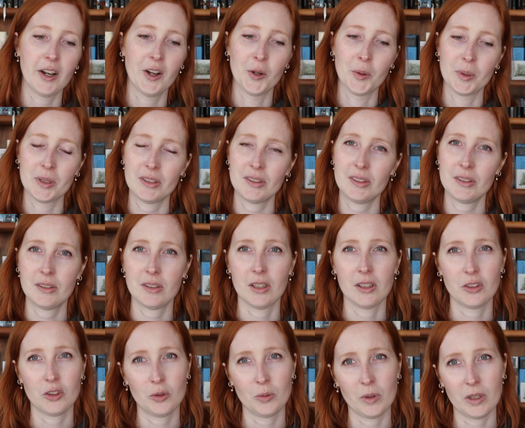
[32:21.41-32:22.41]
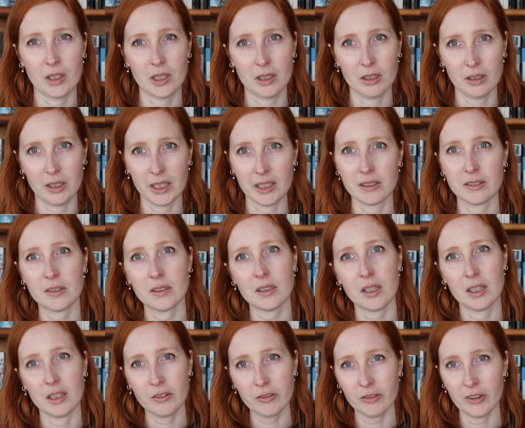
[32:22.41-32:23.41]
always stitch with it laced
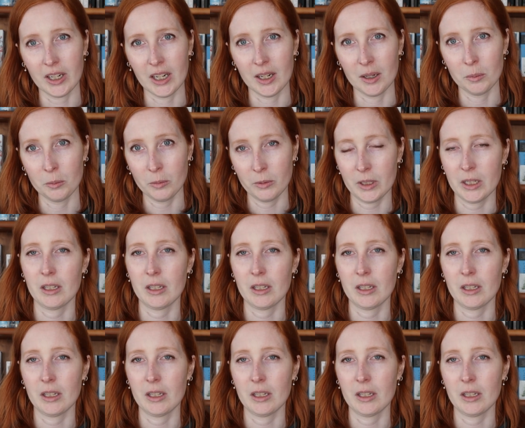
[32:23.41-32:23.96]
in a frame,